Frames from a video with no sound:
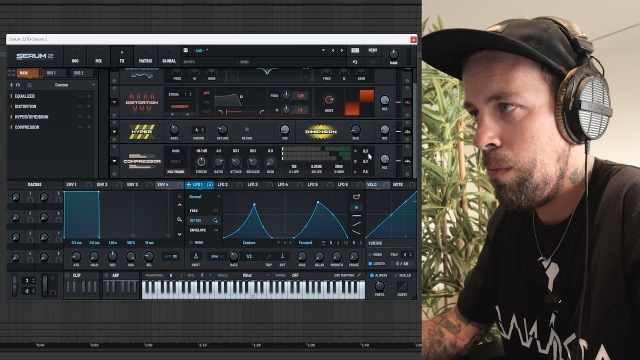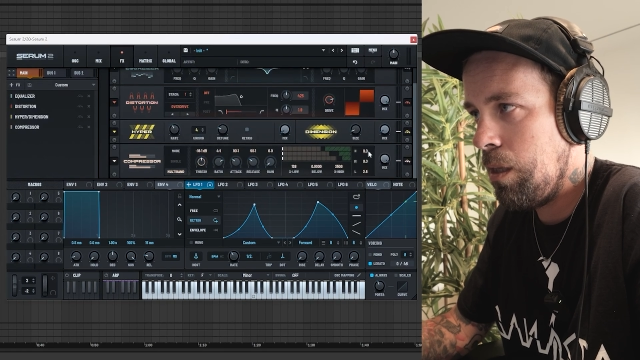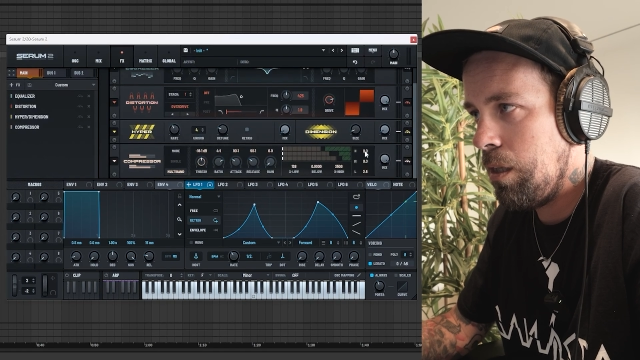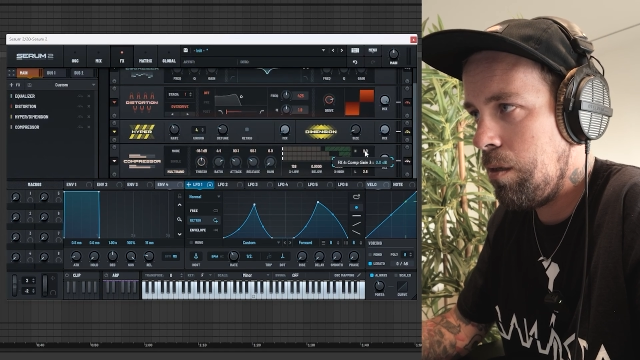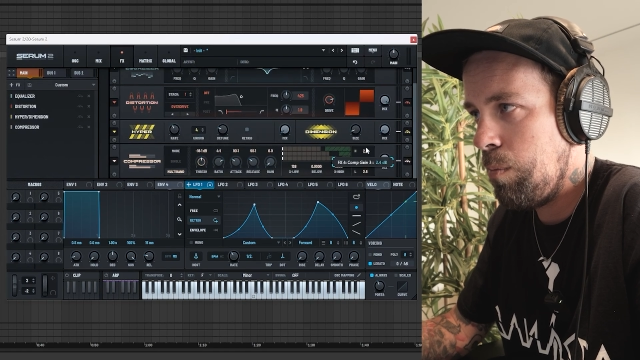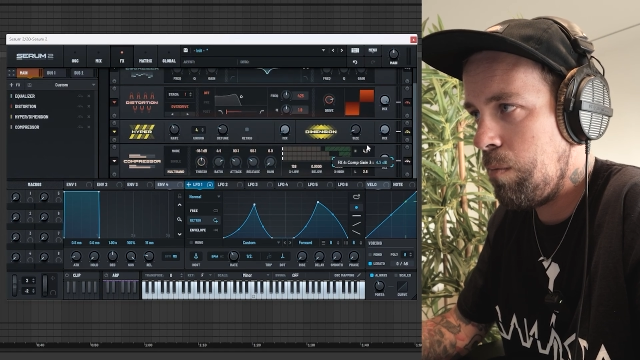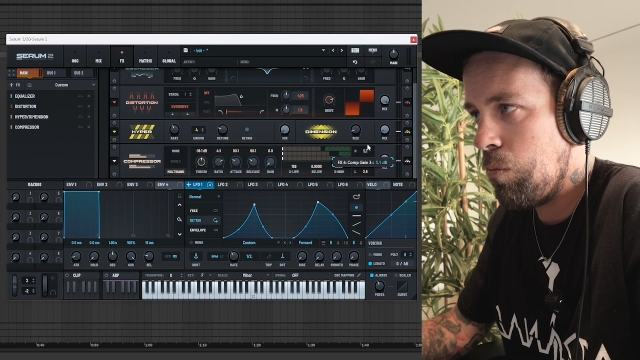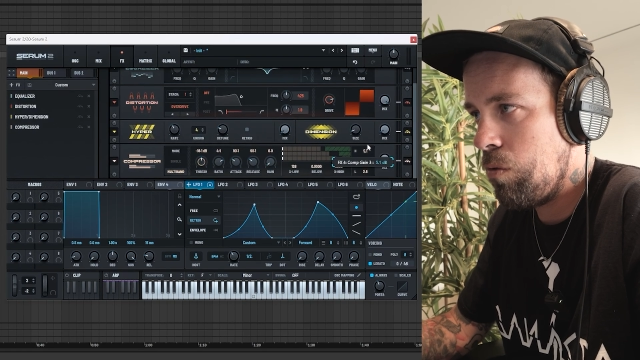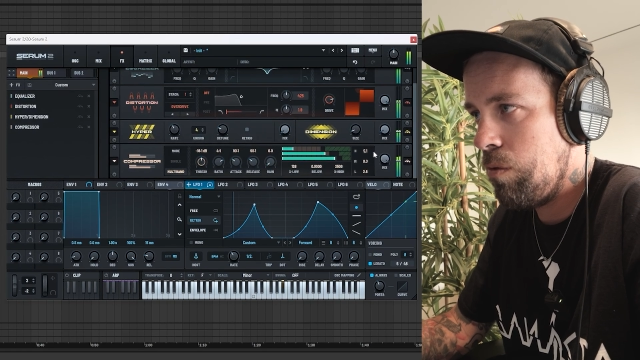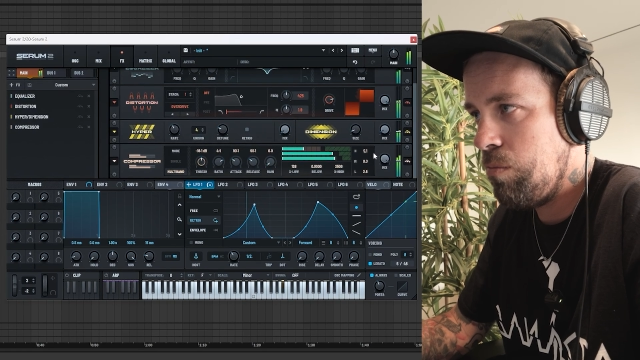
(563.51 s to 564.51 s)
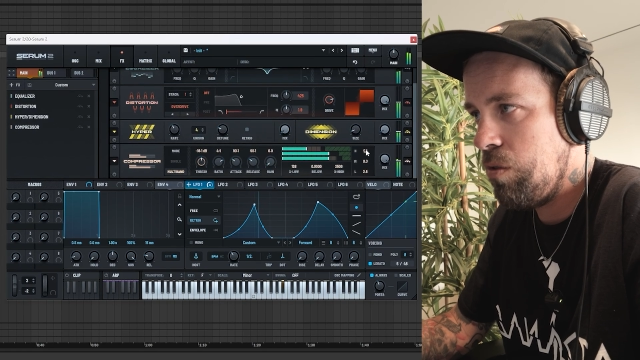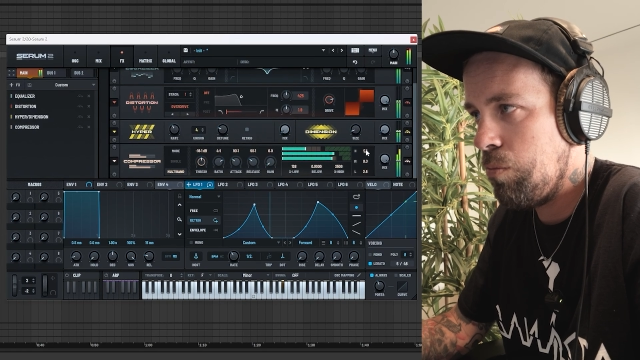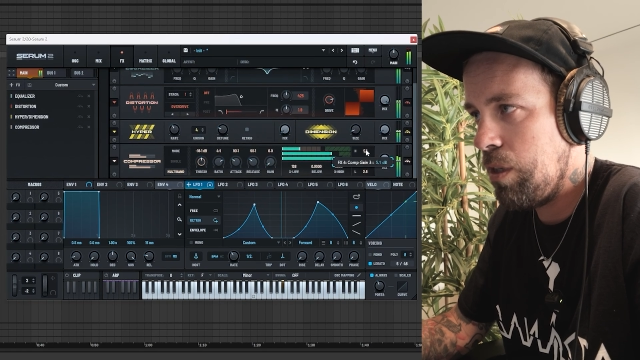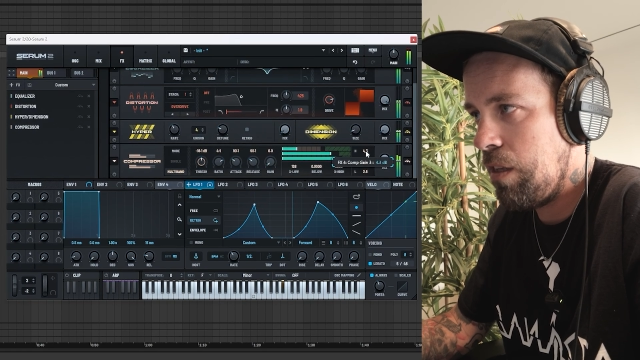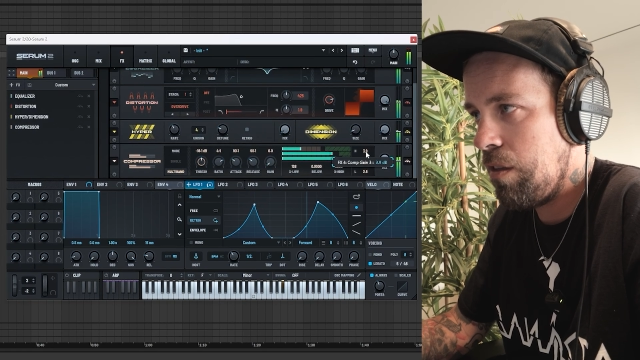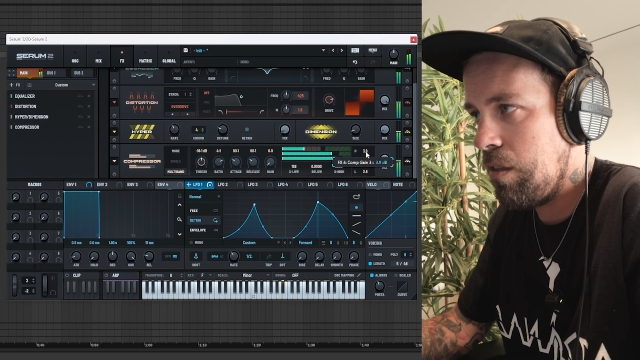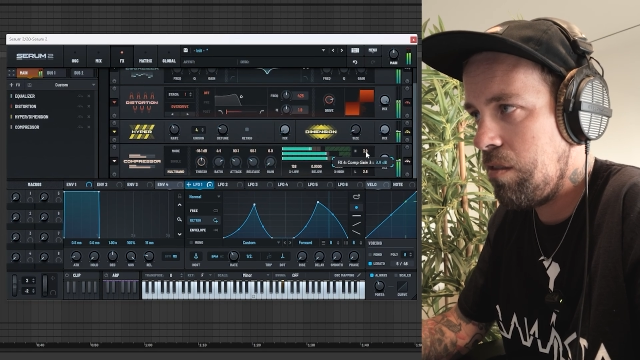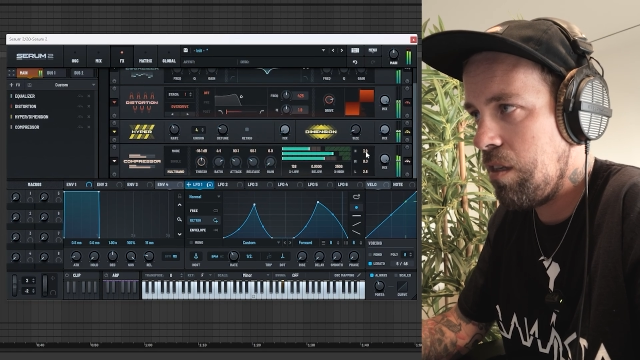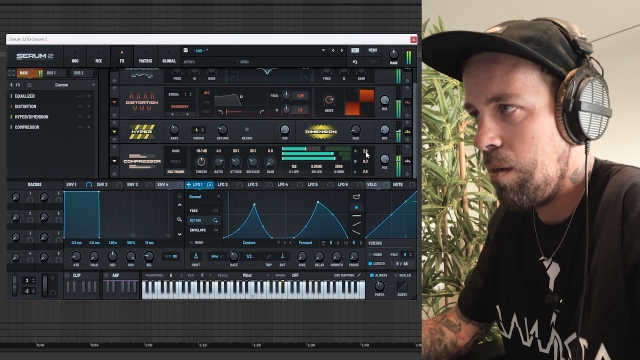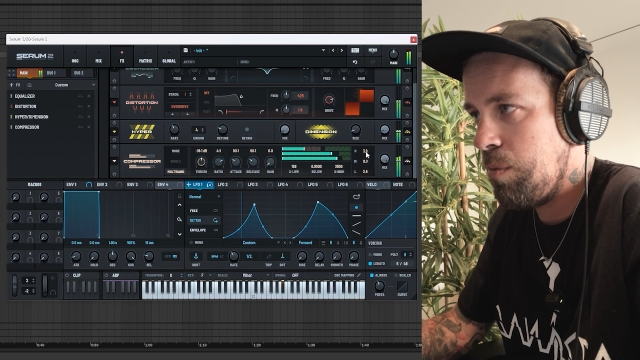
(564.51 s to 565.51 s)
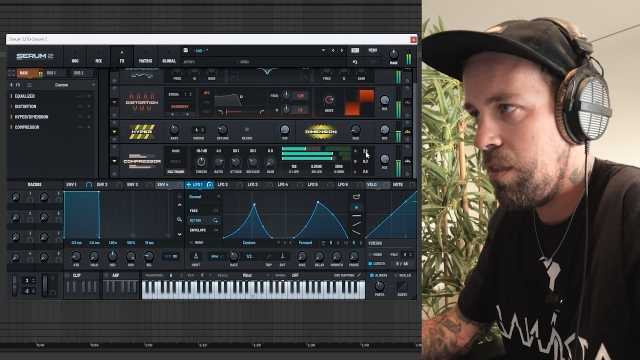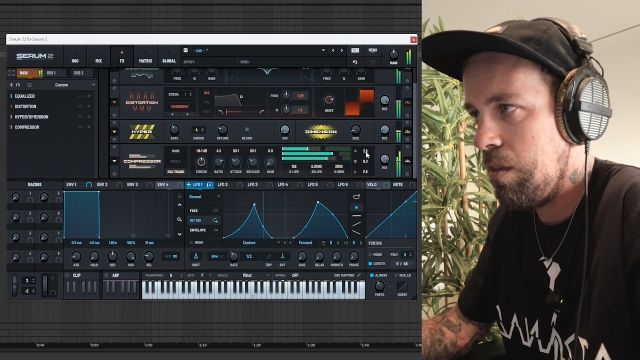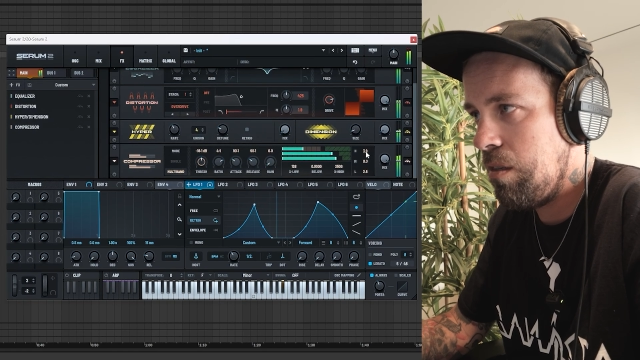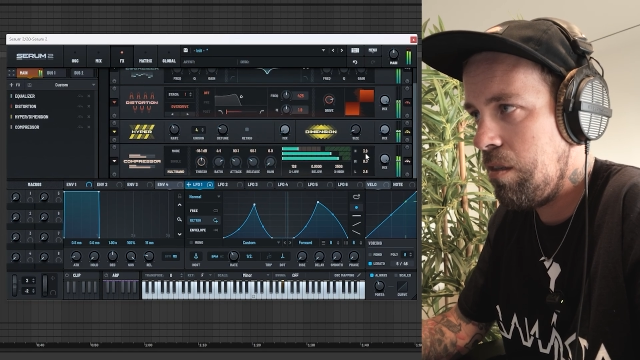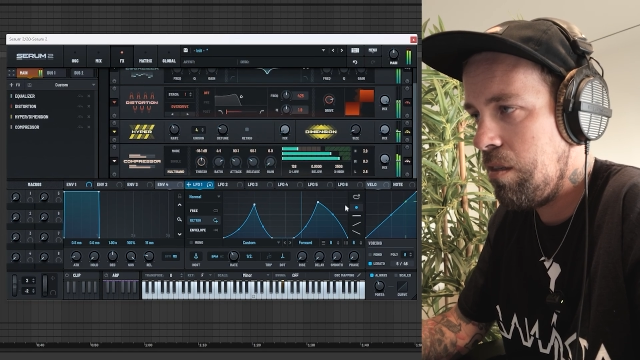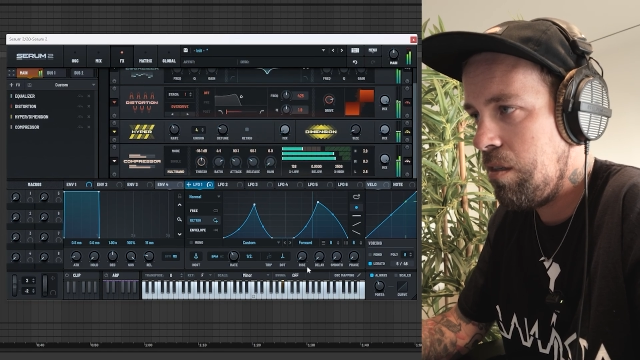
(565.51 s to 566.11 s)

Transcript: a little bit more room to breathe on the tops here.